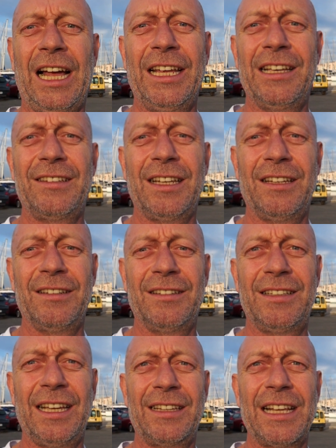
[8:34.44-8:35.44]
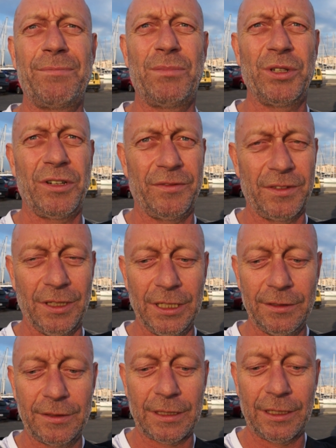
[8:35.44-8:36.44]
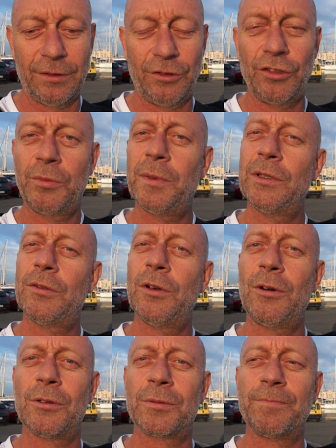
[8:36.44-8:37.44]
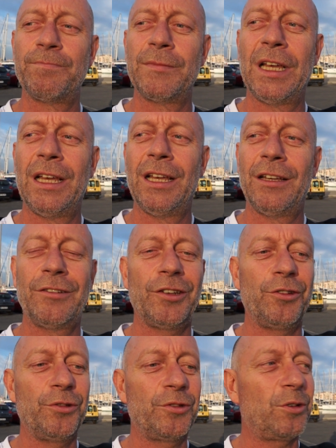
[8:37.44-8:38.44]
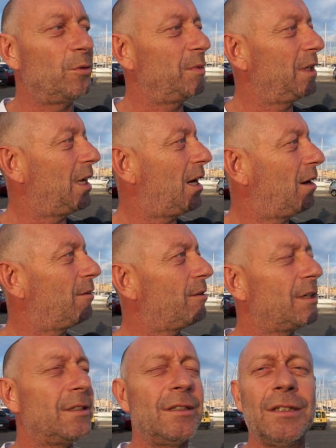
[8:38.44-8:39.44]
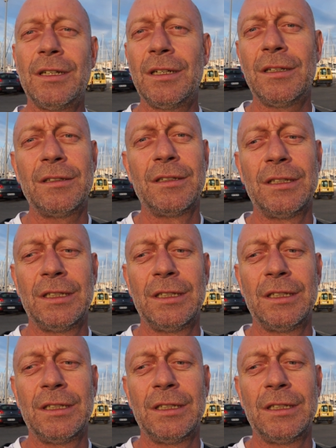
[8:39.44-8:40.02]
I guess I can take that boat off the list. It's just been sold. She just told me now, and the